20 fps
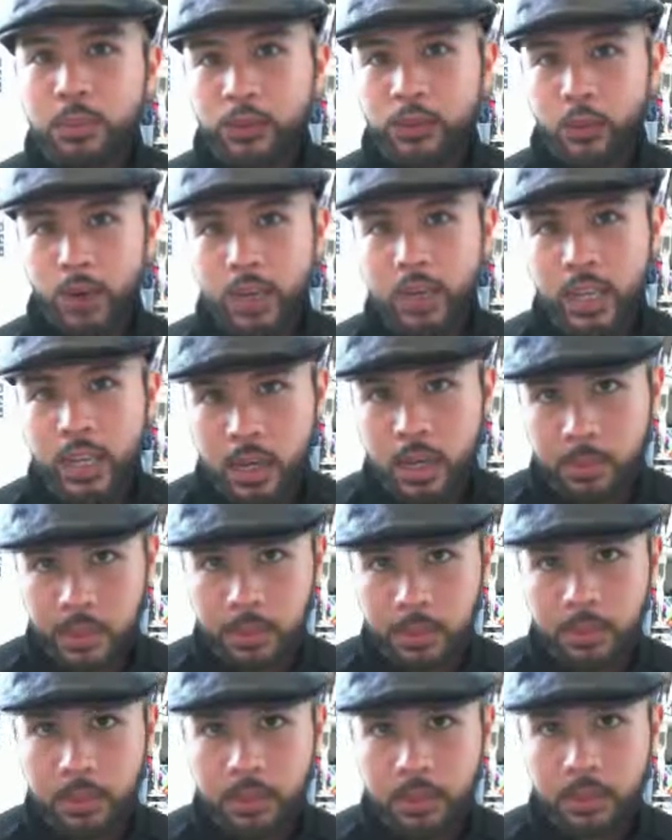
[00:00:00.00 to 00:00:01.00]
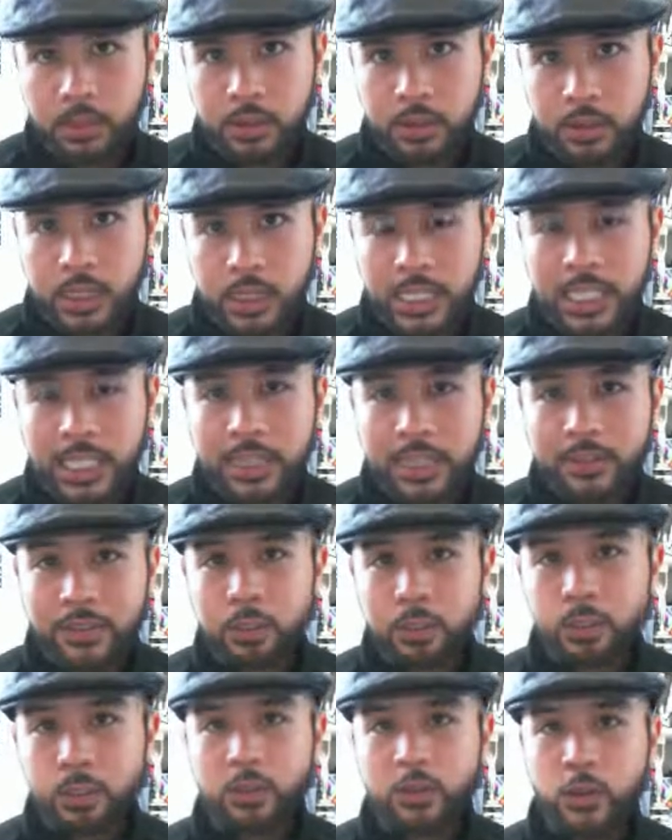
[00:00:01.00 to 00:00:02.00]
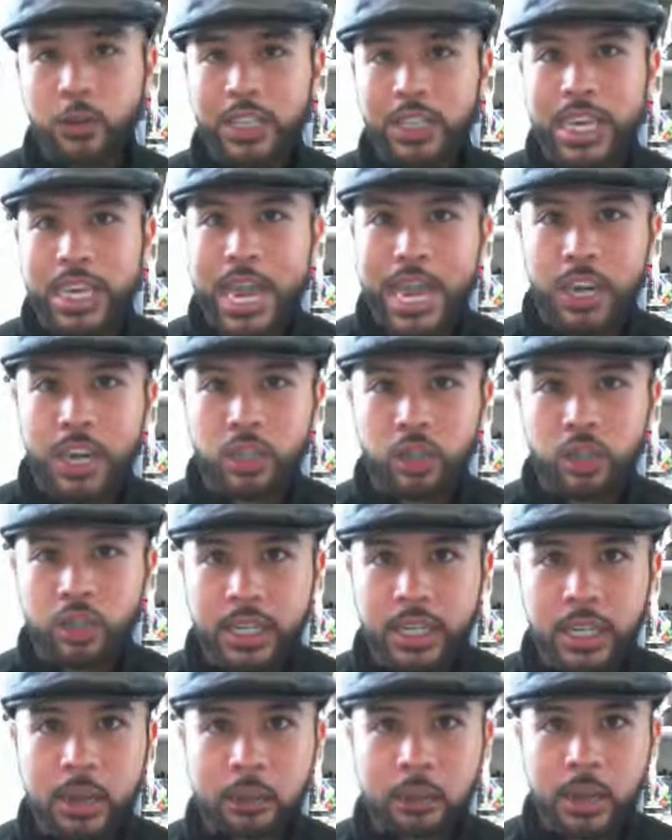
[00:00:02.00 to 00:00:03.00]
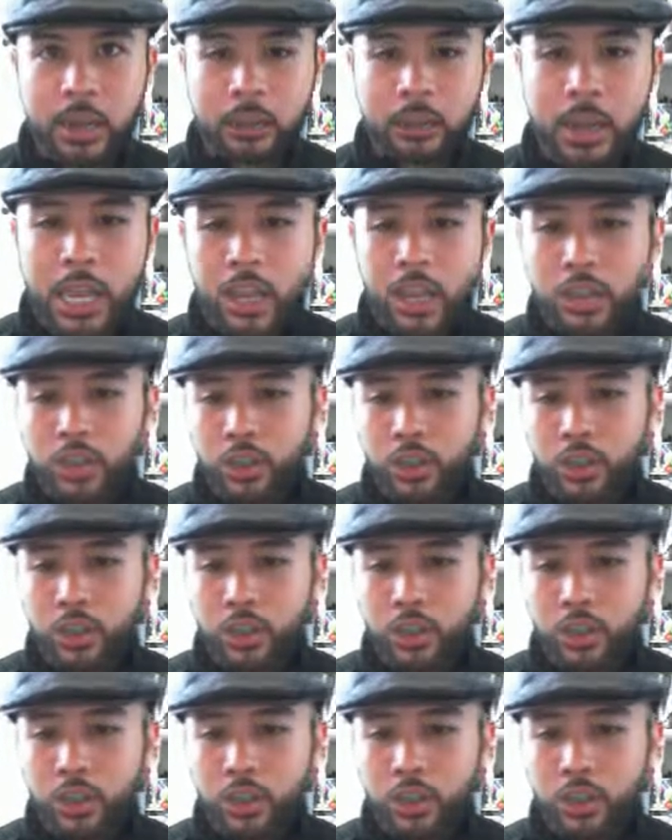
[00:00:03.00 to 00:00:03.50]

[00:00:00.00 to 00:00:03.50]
before they come up, even before they actually come up.